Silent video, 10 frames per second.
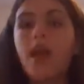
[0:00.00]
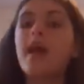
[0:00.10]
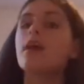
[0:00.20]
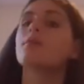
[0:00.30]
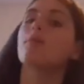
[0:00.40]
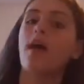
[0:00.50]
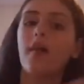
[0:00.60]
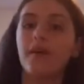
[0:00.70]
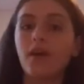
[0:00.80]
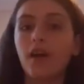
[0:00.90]
And
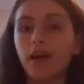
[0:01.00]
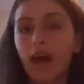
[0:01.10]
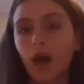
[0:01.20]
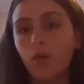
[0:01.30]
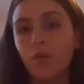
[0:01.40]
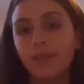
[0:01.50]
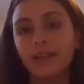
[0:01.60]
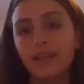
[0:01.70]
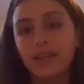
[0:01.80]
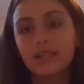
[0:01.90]
my other account will
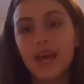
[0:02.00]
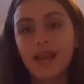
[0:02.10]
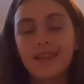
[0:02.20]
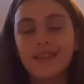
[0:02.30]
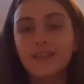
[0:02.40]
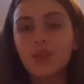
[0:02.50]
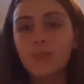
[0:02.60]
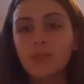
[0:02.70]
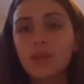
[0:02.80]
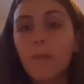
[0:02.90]
be linked in the
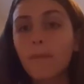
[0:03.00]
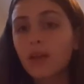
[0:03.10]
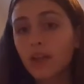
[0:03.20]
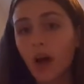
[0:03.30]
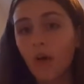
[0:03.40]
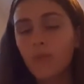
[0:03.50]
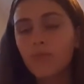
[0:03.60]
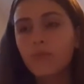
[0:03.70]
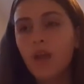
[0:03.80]
description below.